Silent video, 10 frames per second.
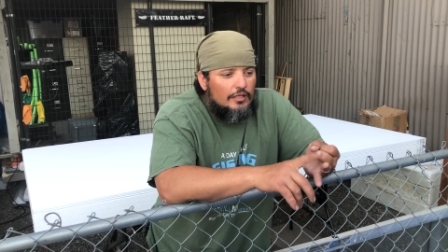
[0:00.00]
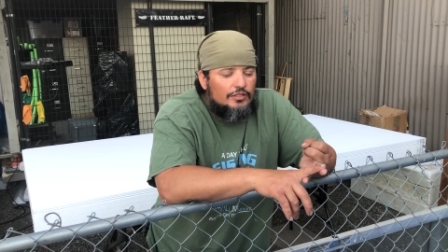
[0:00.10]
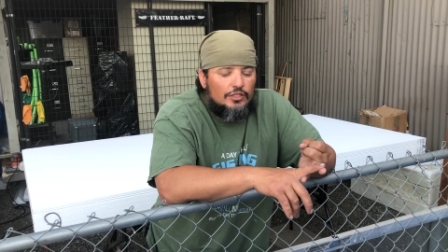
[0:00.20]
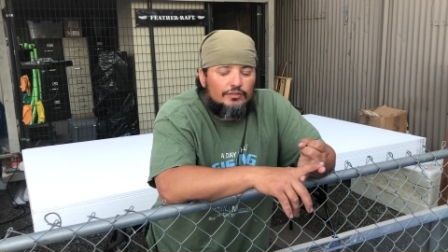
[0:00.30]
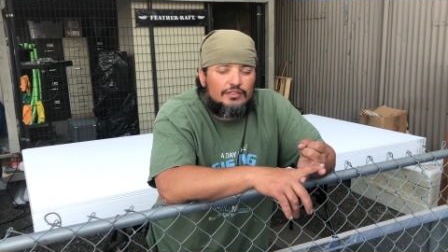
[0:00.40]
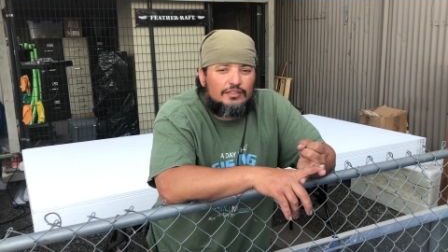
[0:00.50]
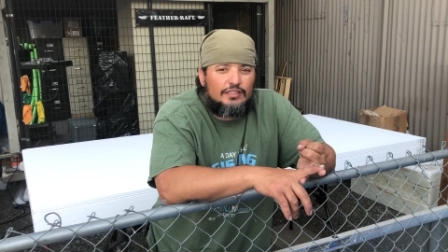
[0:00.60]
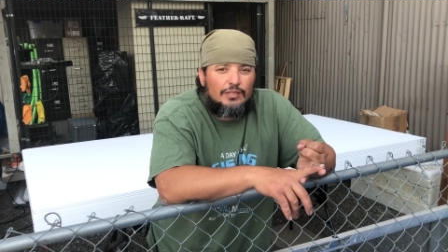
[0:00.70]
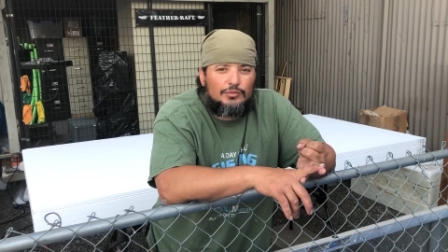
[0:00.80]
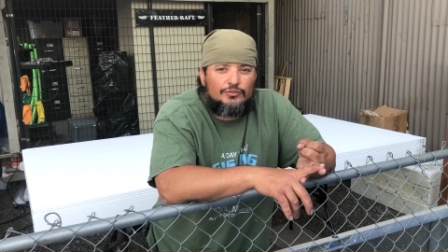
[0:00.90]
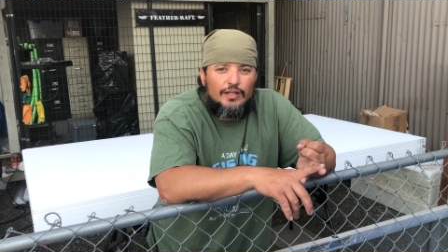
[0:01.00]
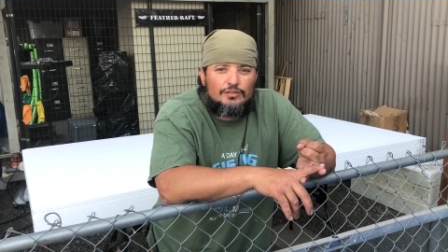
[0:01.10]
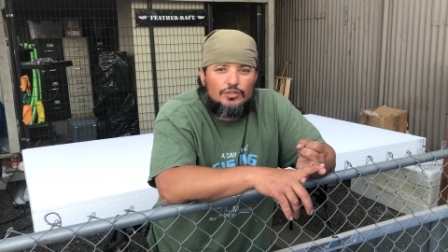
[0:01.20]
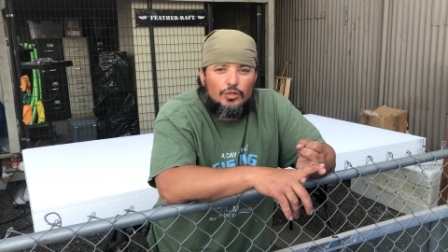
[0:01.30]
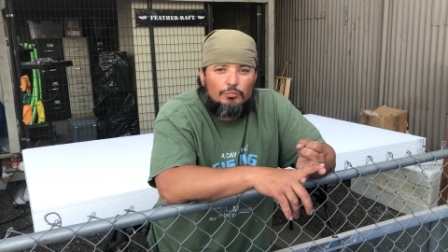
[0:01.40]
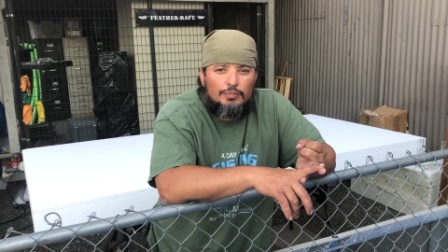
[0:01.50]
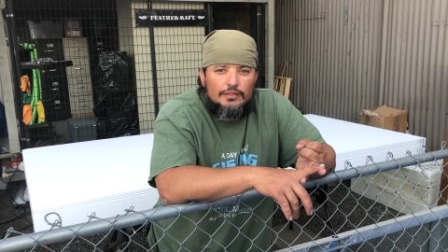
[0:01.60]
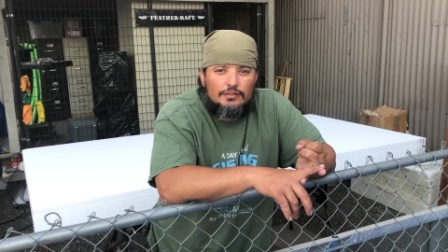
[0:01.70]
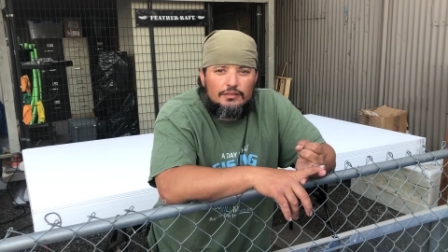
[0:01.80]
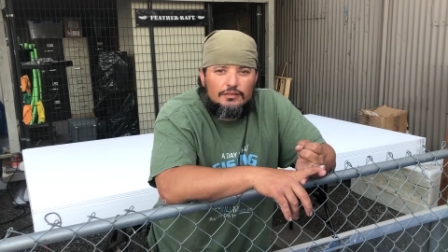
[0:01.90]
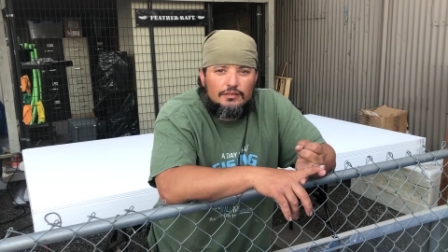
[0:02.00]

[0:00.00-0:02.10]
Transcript: service disabled veteran owned business.